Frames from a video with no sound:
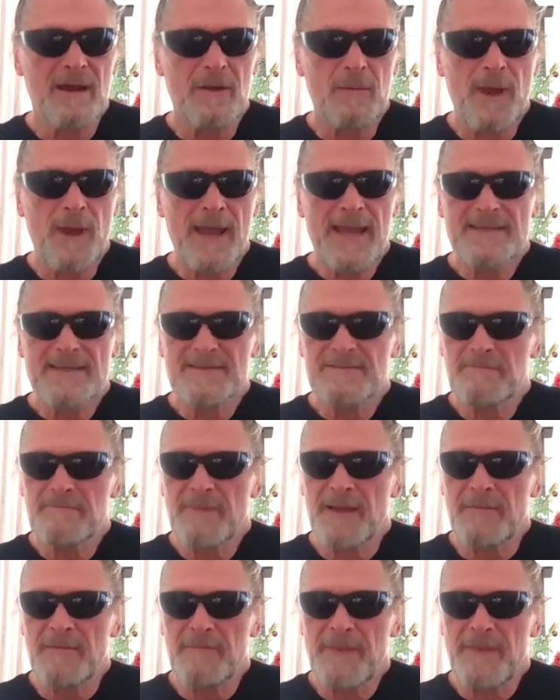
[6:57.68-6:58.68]
I'll wait.
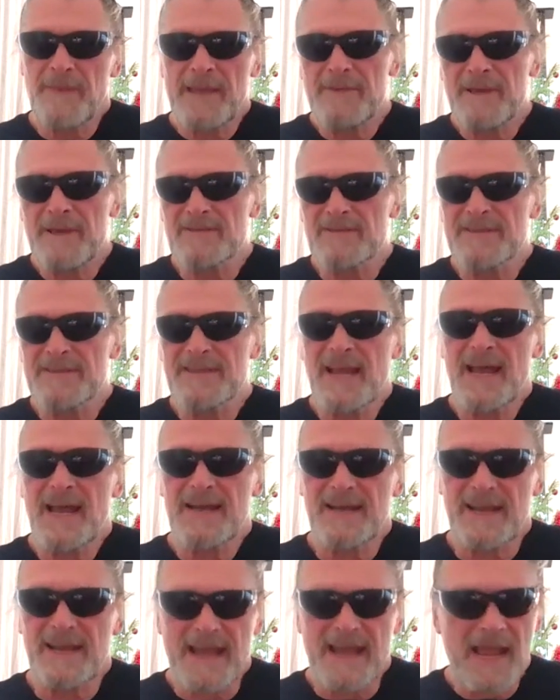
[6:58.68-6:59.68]
Maybe I'll
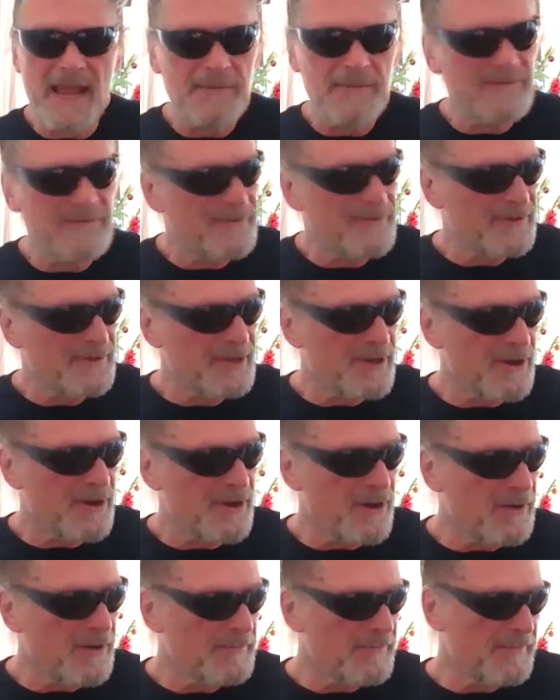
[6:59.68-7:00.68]
start an hour before the
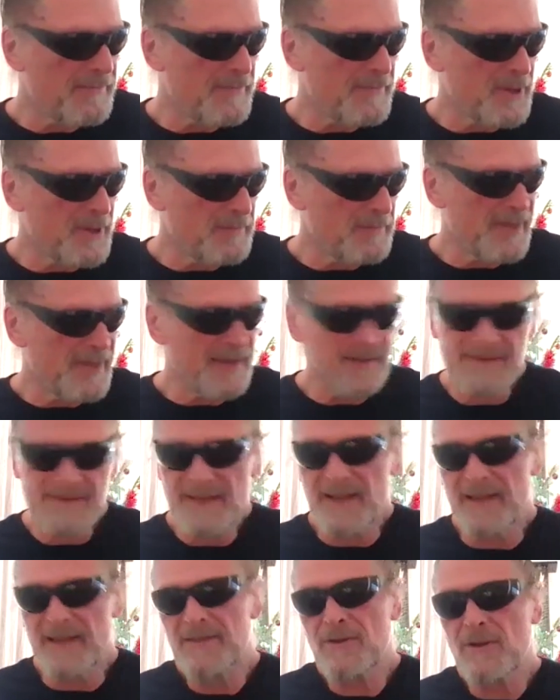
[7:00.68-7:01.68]
comp, but
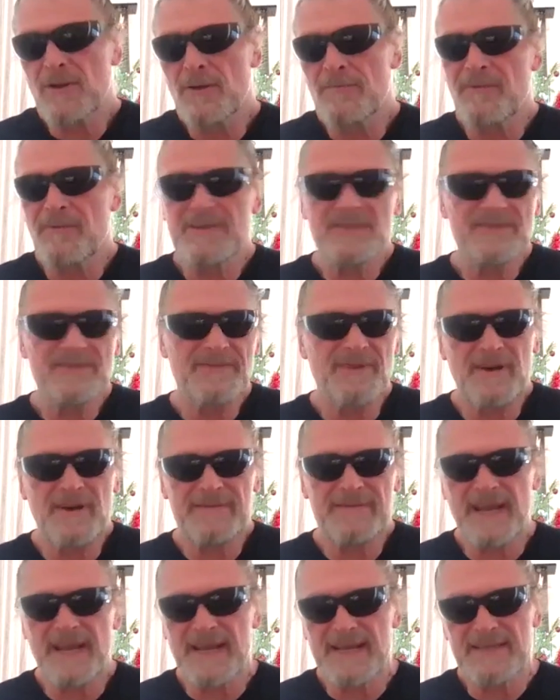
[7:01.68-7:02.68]
the comp runs
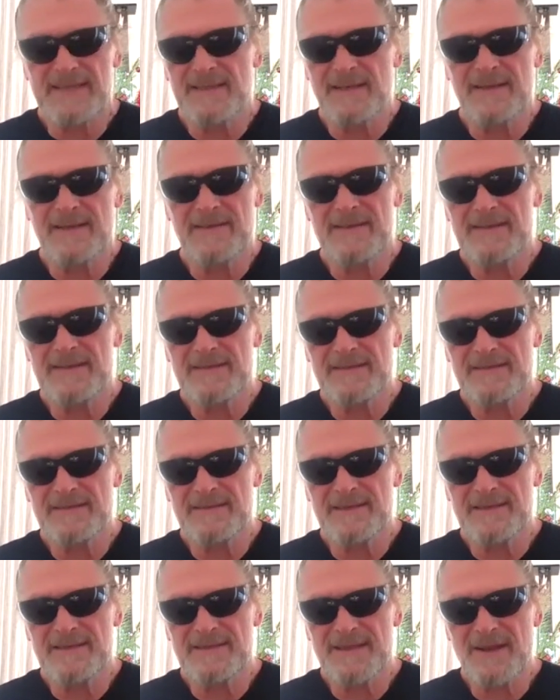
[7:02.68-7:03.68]
5 days. So
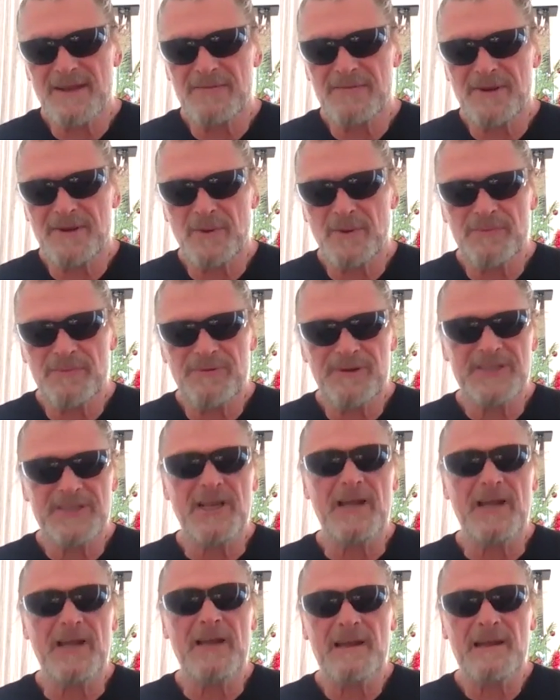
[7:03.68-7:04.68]
there's no real
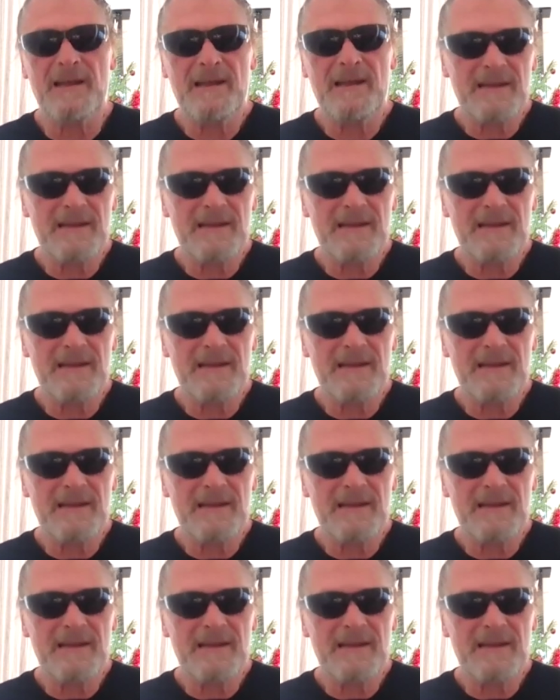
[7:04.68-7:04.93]
pressure,